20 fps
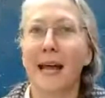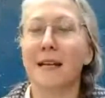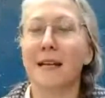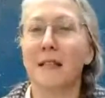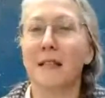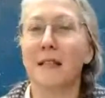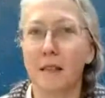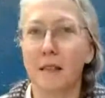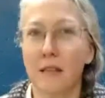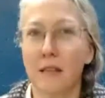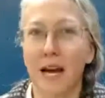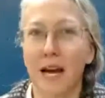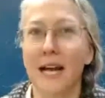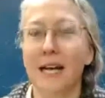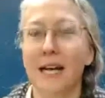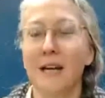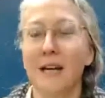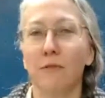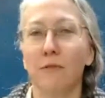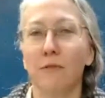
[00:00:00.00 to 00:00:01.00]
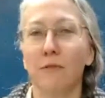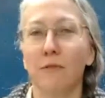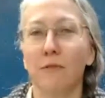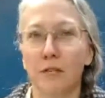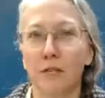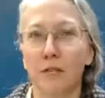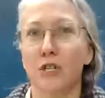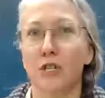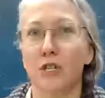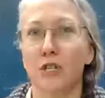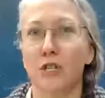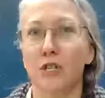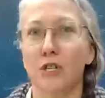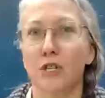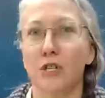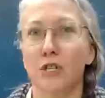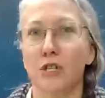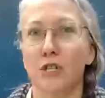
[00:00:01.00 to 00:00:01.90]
And that the kind of relationship